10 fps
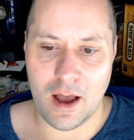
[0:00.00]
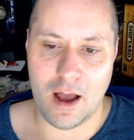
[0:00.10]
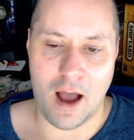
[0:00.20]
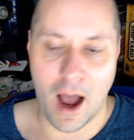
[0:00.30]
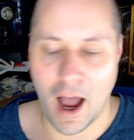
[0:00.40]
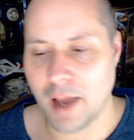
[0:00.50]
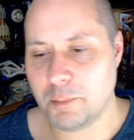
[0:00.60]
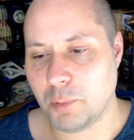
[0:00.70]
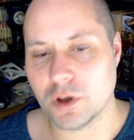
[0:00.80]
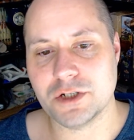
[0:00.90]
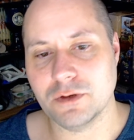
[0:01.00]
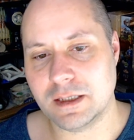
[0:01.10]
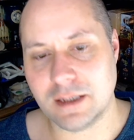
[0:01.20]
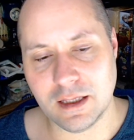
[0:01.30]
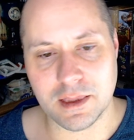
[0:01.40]
I personally
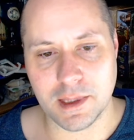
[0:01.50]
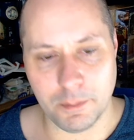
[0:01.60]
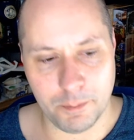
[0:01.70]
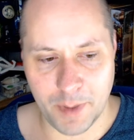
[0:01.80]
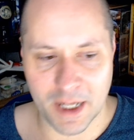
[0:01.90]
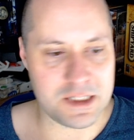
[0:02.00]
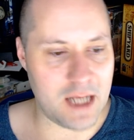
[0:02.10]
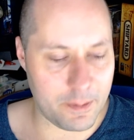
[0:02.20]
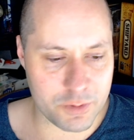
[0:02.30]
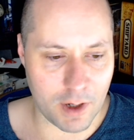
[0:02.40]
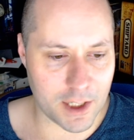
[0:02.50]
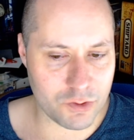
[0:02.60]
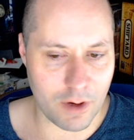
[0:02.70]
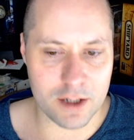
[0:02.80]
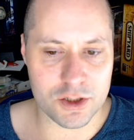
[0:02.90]
think the best abstract
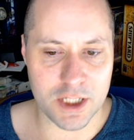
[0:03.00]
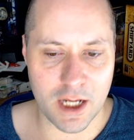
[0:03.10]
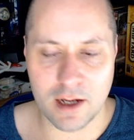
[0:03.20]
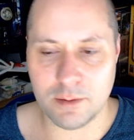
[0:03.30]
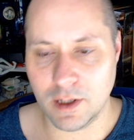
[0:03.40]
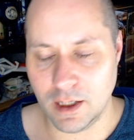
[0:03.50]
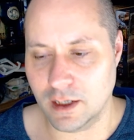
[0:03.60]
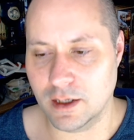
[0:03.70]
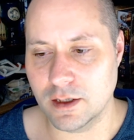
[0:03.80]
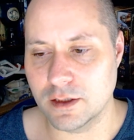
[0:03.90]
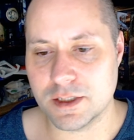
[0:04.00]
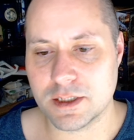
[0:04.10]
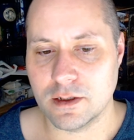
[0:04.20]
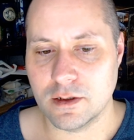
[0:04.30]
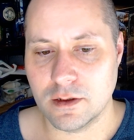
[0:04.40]
strategy game is
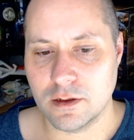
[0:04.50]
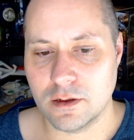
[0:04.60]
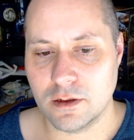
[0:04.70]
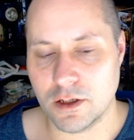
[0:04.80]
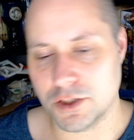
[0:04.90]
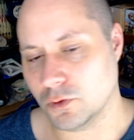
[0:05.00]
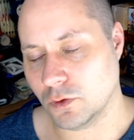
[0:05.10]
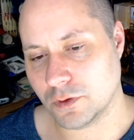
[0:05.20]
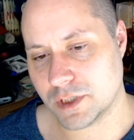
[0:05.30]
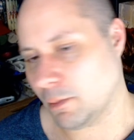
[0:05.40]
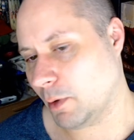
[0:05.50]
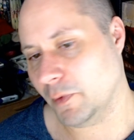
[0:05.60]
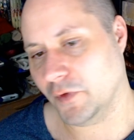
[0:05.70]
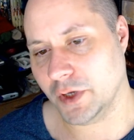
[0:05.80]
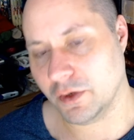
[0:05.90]
Azul Summer
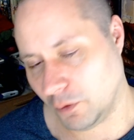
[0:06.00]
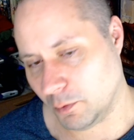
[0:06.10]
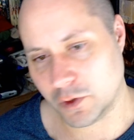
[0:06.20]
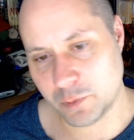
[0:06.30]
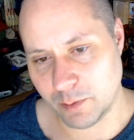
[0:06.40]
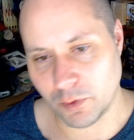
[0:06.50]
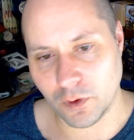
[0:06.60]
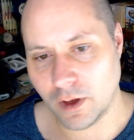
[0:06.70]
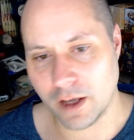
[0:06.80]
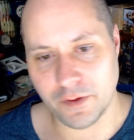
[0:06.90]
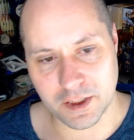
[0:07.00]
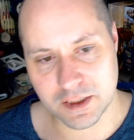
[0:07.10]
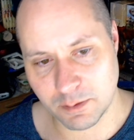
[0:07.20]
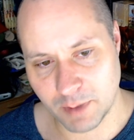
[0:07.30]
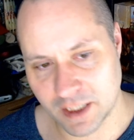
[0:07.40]
Pavilion for most people. I think it's
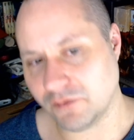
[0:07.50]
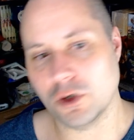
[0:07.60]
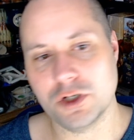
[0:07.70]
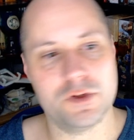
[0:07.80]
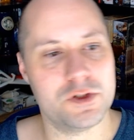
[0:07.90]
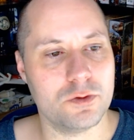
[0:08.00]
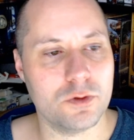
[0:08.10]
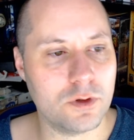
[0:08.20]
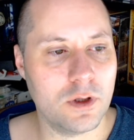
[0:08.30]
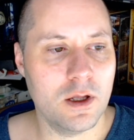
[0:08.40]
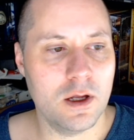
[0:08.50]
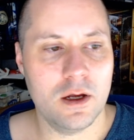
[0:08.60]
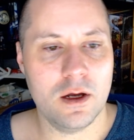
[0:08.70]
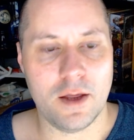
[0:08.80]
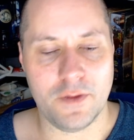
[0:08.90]
the best version of Azul.
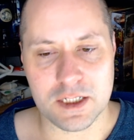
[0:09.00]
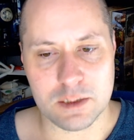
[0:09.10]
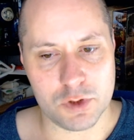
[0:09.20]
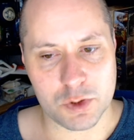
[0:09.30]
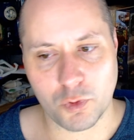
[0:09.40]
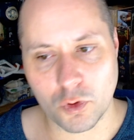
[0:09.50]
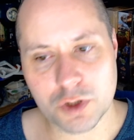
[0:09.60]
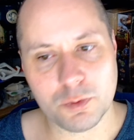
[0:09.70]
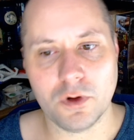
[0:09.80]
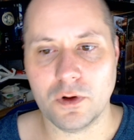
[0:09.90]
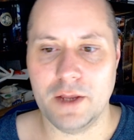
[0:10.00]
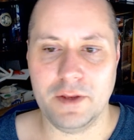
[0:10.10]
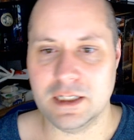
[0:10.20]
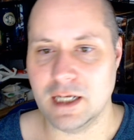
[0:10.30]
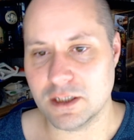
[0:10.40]
I think it's the most approachable. I think
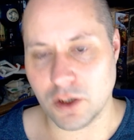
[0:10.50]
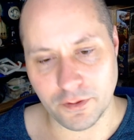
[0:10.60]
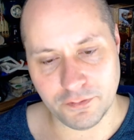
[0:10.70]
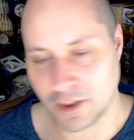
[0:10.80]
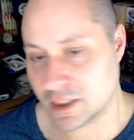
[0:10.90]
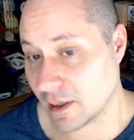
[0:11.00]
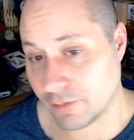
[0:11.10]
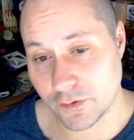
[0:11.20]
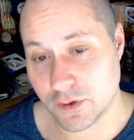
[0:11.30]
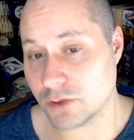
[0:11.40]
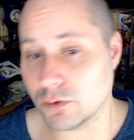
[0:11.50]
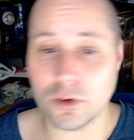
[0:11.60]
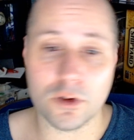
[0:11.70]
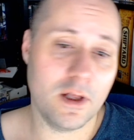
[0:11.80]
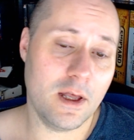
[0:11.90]
it takes all the fun stuff of
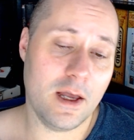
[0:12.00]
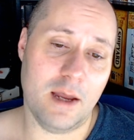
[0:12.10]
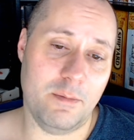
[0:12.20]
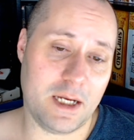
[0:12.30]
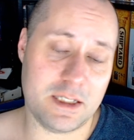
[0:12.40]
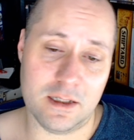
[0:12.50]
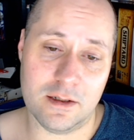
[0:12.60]
Azul and makes it